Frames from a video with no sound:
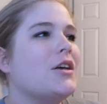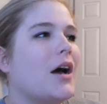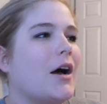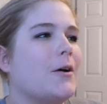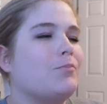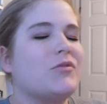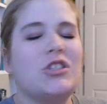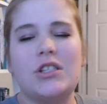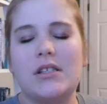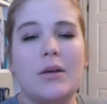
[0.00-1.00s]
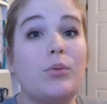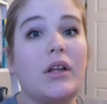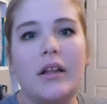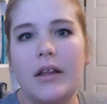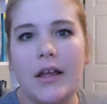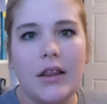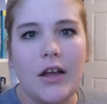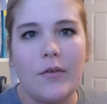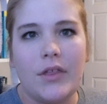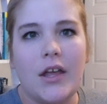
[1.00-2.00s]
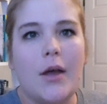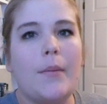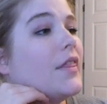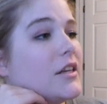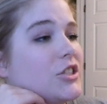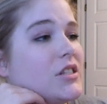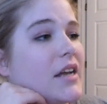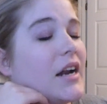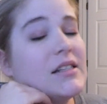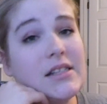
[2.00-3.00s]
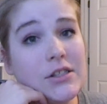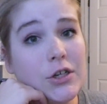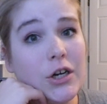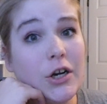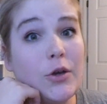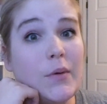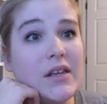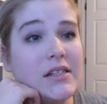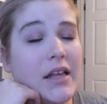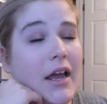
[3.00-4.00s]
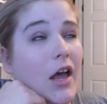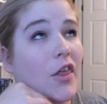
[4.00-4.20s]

Um, she's completely in love with him. And then she's got a sister who is like